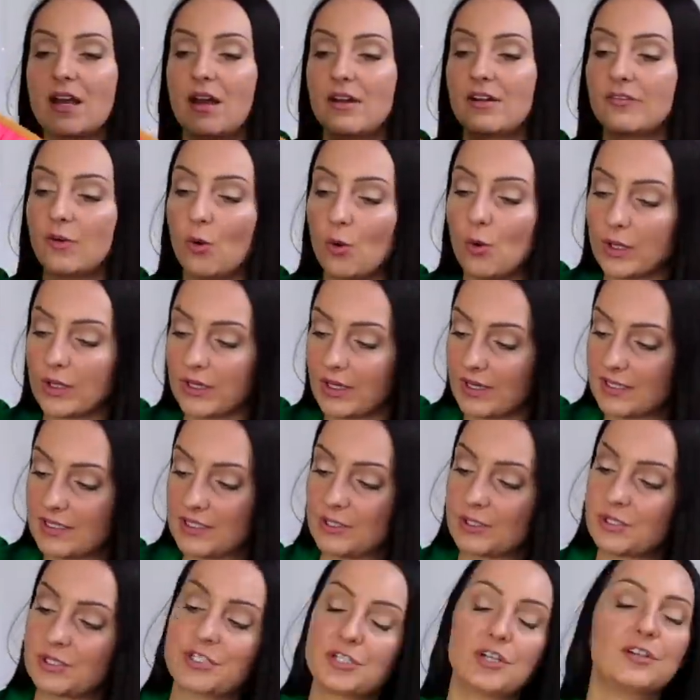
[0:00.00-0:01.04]
kind of organize
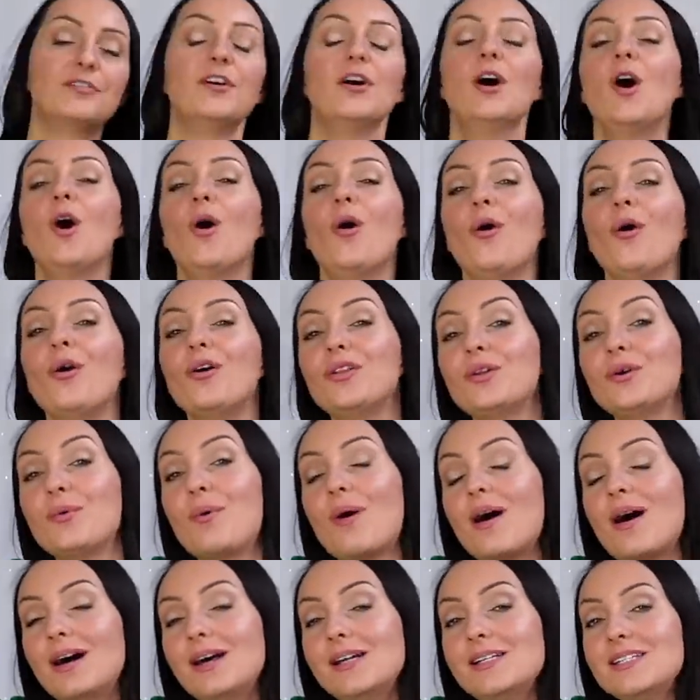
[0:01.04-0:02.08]
your stuff.
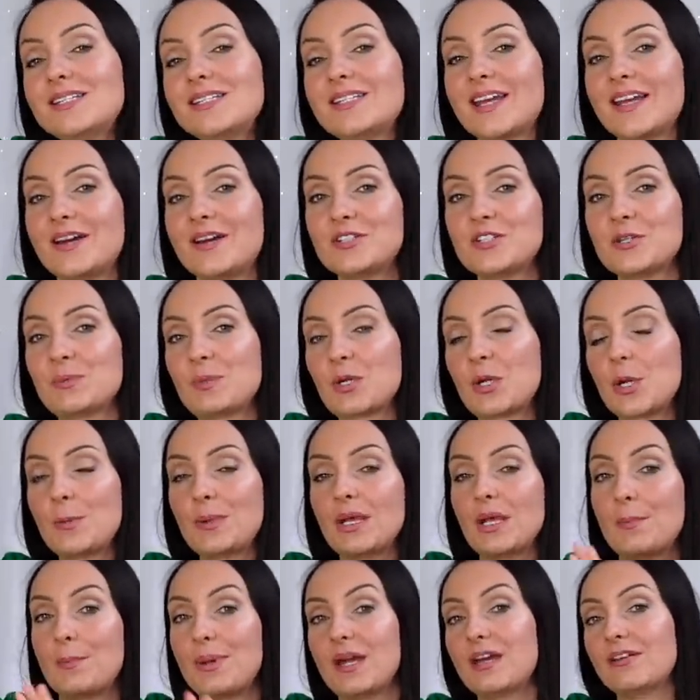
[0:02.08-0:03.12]
Otherwise, they end up
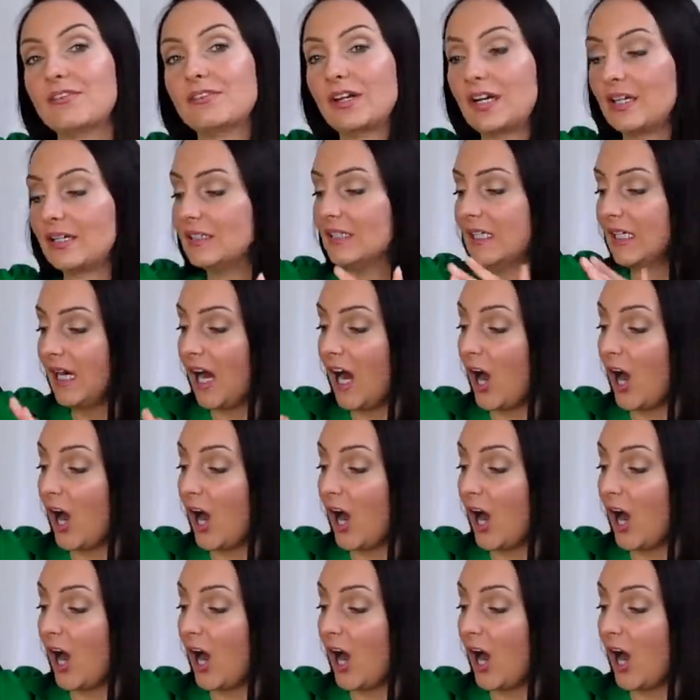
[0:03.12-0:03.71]
becoming a bit of a,